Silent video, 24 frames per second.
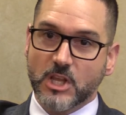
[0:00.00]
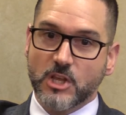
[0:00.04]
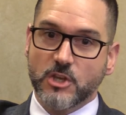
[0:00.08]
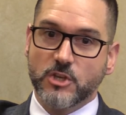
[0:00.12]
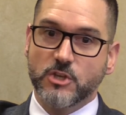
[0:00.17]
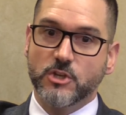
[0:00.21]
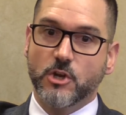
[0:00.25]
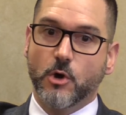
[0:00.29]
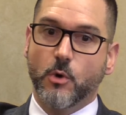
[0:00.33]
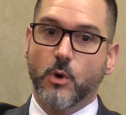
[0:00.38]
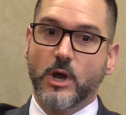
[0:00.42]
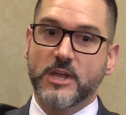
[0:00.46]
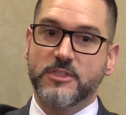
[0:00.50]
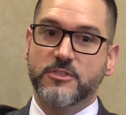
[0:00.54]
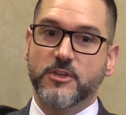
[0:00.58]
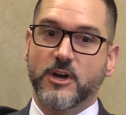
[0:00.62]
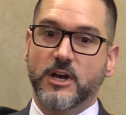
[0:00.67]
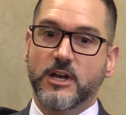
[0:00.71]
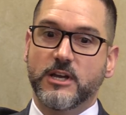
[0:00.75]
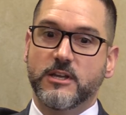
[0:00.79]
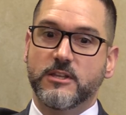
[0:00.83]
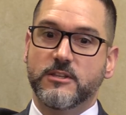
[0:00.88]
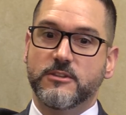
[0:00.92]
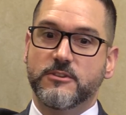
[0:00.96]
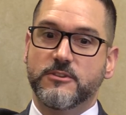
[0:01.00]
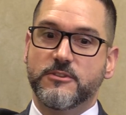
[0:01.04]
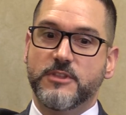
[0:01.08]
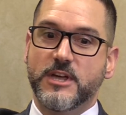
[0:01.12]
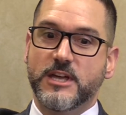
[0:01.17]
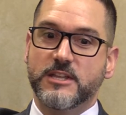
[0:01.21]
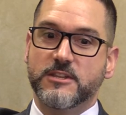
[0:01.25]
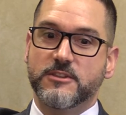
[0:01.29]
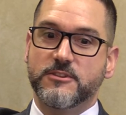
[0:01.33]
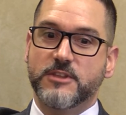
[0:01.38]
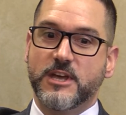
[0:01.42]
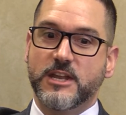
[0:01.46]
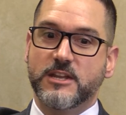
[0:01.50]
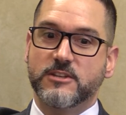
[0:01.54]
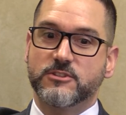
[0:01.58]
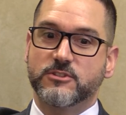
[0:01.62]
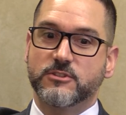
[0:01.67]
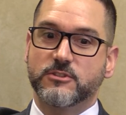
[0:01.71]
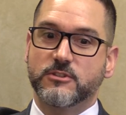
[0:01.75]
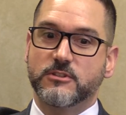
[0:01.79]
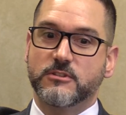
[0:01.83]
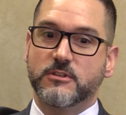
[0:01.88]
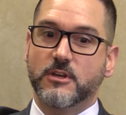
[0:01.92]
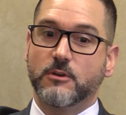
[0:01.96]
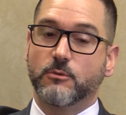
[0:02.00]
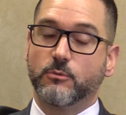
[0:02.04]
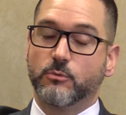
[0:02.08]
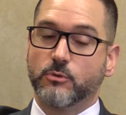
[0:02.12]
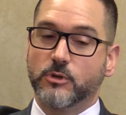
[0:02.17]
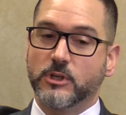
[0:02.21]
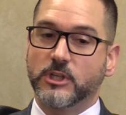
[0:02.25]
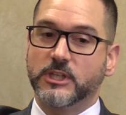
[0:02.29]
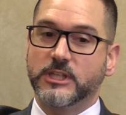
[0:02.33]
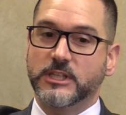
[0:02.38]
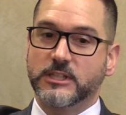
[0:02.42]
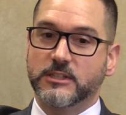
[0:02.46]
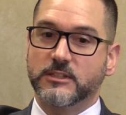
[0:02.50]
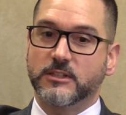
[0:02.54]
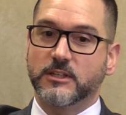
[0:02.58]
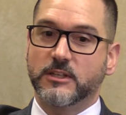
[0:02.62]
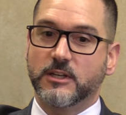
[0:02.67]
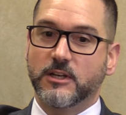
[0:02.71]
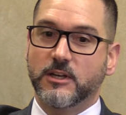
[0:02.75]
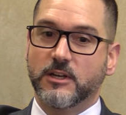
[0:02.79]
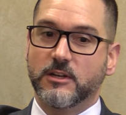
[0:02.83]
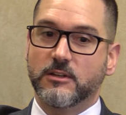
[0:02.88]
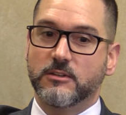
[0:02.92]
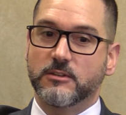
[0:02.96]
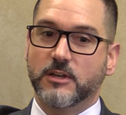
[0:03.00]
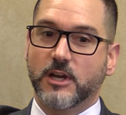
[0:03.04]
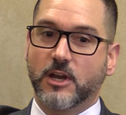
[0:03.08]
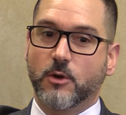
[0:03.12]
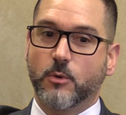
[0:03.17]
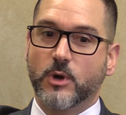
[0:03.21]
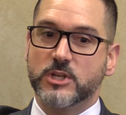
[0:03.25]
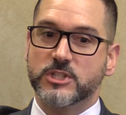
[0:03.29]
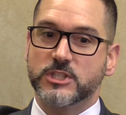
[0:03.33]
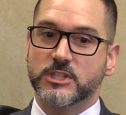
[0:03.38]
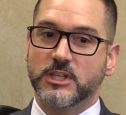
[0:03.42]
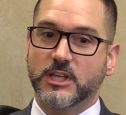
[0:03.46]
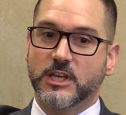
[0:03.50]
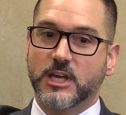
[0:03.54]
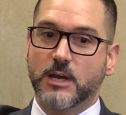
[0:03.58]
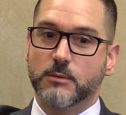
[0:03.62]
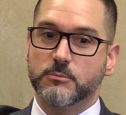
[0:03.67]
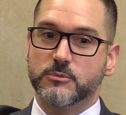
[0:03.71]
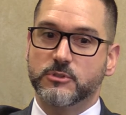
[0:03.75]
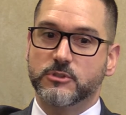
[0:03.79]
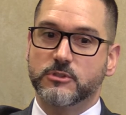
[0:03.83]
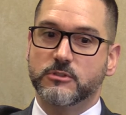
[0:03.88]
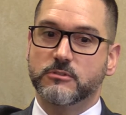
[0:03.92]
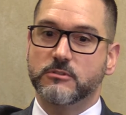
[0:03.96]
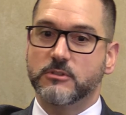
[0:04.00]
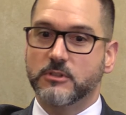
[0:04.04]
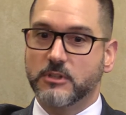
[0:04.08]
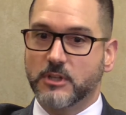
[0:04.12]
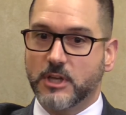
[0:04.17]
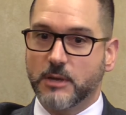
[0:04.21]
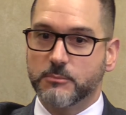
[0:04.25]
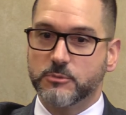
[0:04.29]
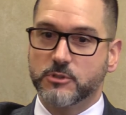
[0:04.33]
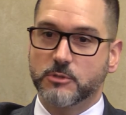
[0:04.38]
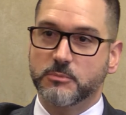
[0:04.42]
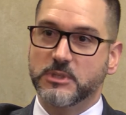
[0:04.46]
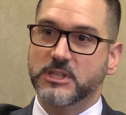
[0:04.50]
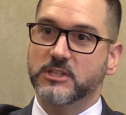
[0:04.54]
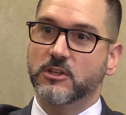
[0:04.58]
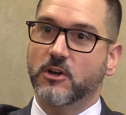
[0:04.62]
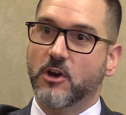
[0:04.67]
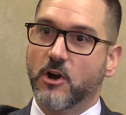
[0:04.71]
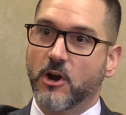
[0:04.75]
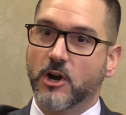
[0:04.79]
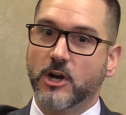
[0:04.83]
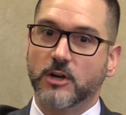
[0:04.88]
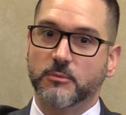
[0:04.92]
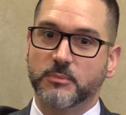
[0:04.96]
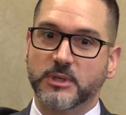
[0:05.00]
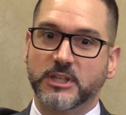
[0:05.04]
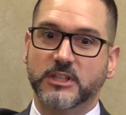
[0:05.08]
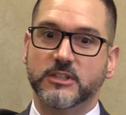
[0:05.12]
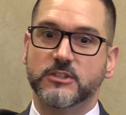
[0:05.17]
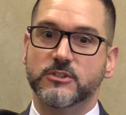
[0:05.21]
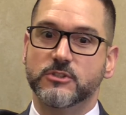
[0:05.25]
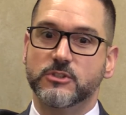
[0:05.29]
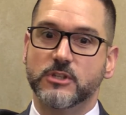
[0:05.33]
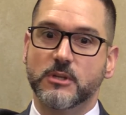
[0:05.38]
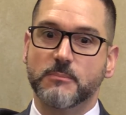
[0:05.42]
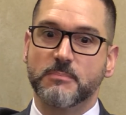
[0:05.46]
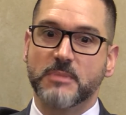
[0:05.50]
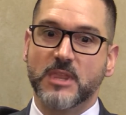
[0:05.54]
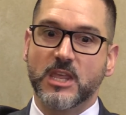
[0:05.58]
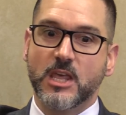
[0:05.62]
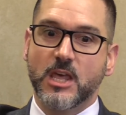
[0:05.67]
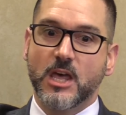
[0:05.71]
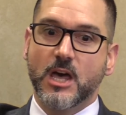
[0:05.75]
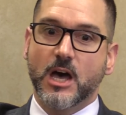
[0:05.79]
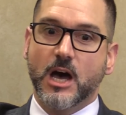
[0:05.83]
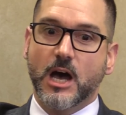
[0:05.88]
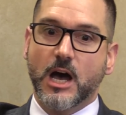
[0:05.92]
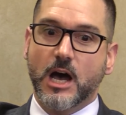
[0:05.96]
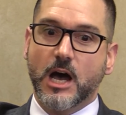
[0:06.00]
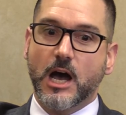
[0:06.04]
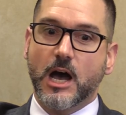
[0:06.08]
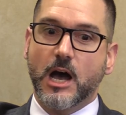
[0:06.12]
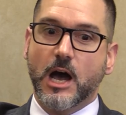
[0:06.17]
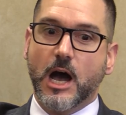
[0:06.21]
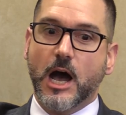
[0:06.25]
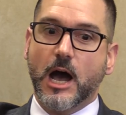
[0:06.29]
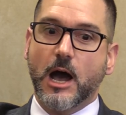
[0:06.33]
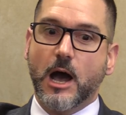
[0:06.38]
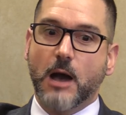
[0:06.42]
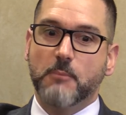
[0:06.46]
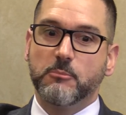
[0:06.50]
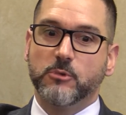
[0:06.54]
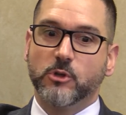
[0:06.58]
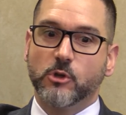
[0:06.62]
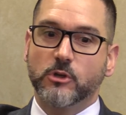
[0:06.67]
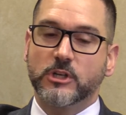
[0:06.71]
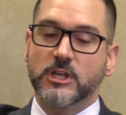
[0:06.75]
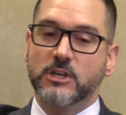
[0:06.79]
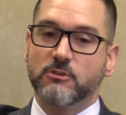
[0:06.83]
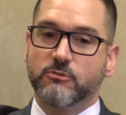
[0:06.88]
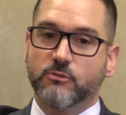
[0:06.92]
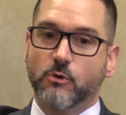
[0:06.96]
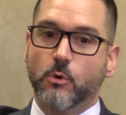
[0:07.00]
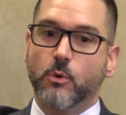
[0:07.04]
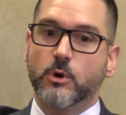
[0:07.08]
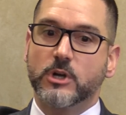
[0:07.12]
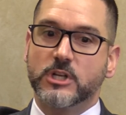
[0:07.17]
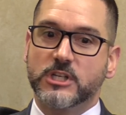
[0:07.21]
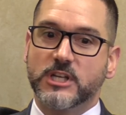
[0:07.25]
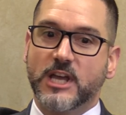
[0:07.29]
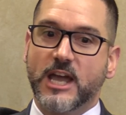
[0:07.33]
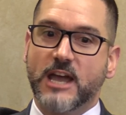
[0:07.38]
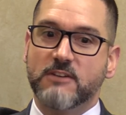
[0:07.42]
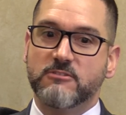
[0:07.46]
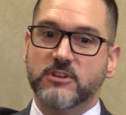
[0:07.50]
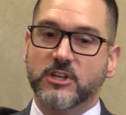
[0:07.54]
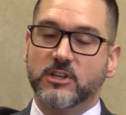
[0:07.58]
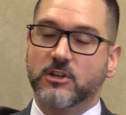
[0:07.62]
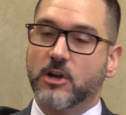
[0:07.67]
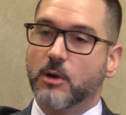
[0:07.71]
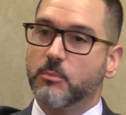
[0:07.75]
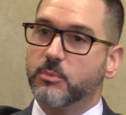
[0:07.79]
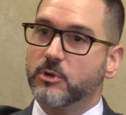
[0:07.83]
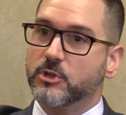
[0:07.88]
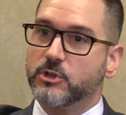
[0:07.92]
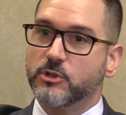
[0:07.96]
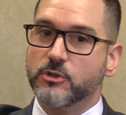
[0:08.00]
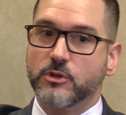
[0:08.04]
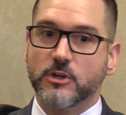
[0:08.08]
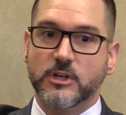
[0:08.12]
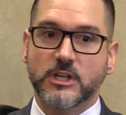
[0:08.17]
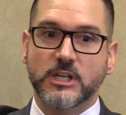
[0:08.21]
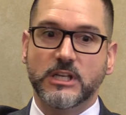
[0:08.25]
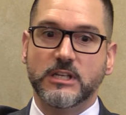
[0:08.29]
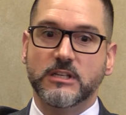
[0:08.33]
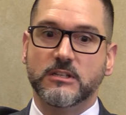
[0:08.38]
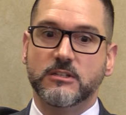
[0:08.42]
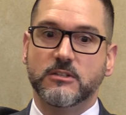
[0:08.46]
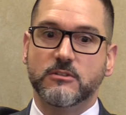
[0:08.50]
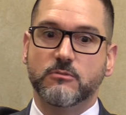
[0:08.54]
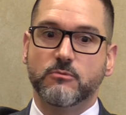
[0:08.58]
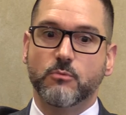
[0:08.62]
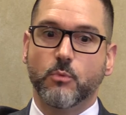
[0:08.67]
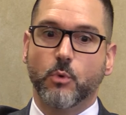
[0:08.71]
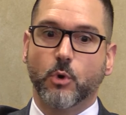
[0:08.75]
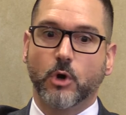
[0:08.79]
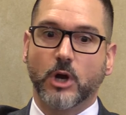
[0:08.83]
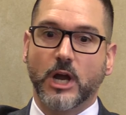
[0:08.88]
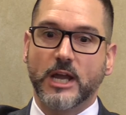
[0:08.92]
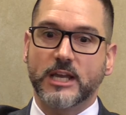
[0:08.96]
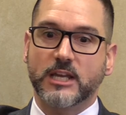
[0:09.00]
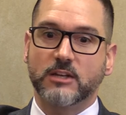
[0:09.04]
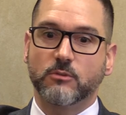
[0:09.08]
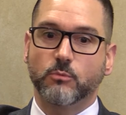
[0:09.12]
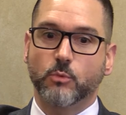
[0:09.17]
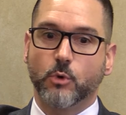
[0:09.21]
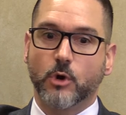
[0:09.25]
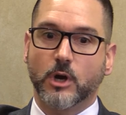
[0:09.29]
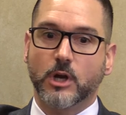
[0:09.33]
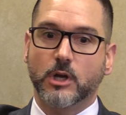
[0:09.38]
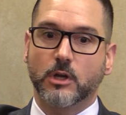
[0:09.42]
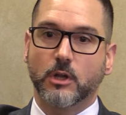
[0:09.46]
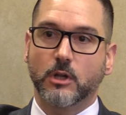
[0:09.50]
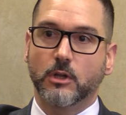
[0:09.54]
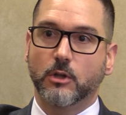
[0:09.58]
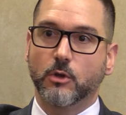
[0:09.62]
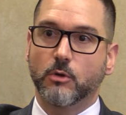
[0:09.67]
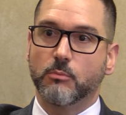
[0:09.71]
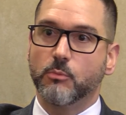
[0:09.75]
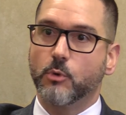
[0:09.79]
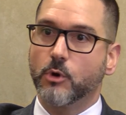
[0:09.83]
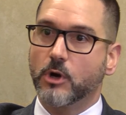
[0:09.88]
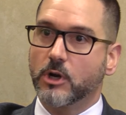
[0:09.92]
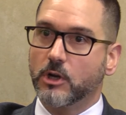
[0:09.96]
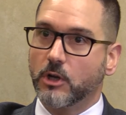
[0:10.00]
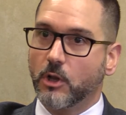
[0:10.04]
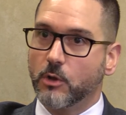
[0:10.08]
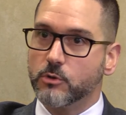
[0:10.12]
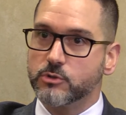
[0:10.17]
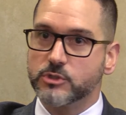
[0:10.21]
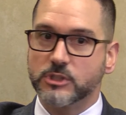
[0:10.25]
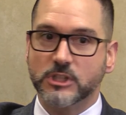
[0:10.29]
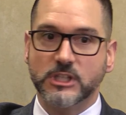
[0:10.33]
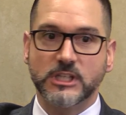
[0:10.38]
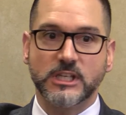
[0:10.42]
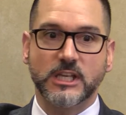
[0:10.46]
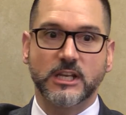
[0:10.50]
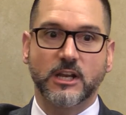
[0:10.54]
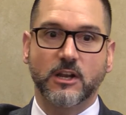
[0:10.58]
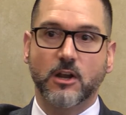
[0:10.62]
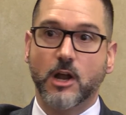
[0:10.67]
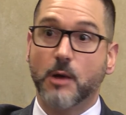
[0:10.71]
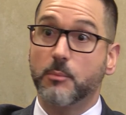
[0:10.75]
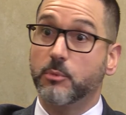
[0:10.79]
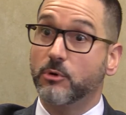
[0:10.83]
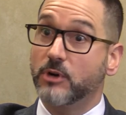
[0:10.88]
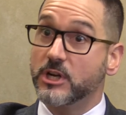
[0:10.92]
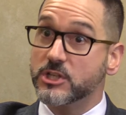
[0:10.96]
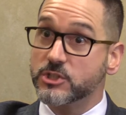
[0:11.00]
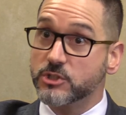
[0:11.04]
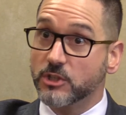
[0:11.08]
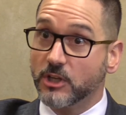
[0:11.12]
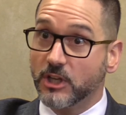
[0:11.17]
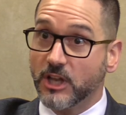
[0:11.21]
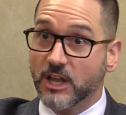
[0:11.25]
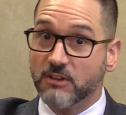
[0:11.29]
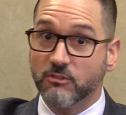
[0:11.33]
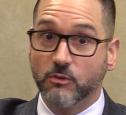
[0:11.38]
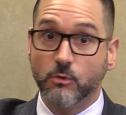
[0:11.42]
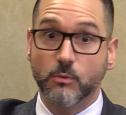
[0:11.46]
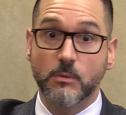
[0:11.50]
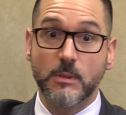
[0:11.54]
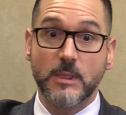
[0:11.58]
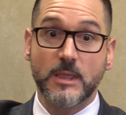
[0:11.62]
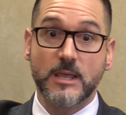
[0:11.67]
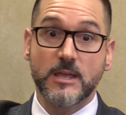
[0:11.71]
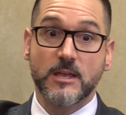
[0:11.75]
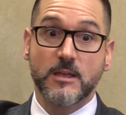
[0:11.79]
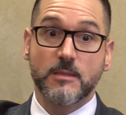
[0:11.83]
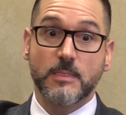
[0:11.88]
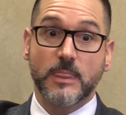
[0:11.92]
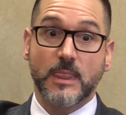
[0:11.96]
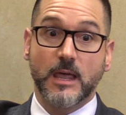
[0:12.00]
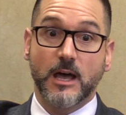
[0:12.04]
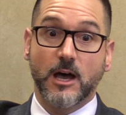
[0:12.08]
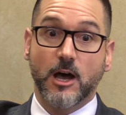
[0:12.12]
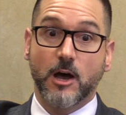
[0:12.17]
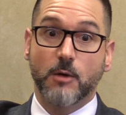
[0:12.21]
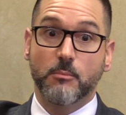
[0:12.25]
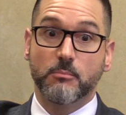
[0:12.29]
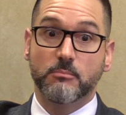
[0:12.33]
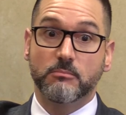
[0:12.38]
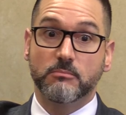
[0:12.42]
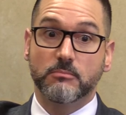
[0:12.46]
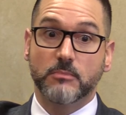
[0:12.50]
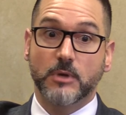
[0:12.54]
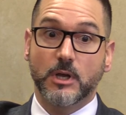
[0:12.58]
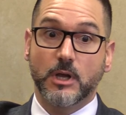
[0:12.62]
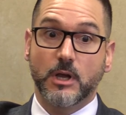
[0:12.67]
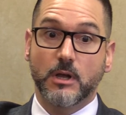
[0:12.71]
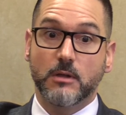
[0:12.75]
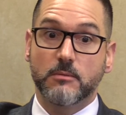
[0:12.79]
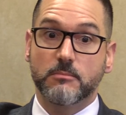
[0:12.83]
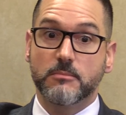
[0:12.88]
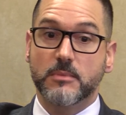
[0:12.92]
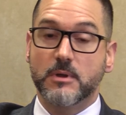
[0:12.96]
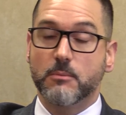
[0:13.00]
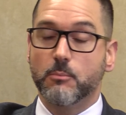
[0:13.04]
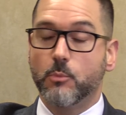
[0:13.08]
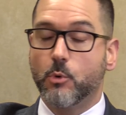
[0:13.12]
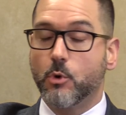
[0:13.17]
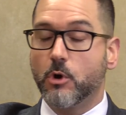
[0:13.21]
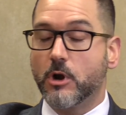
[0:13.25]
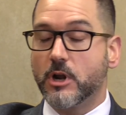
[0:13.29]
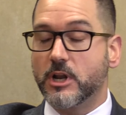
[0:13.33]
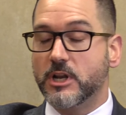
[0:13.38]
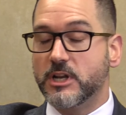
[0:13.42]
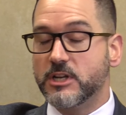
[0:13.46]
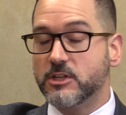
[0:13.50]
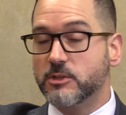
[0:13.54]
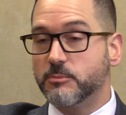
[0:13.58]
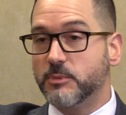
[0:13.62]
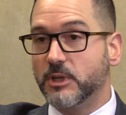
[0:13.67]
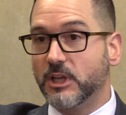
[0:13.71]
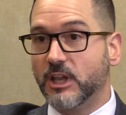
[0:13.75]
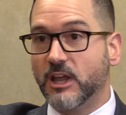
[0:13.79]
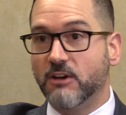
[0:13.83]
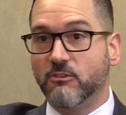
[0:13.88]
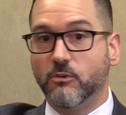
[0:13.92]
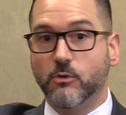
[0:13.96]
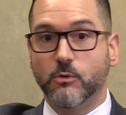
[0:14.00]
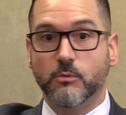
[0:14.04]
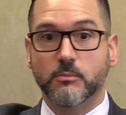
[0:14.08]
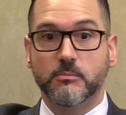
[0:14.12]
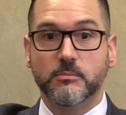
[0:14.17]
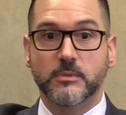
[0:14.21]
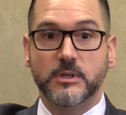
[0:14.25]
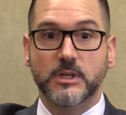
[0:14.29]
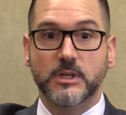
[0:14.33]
That is a really a question that comes to me in the heart, because I'm looking forward to having an opportunity where I can work a little more closely in an operational level, more on an intimate level,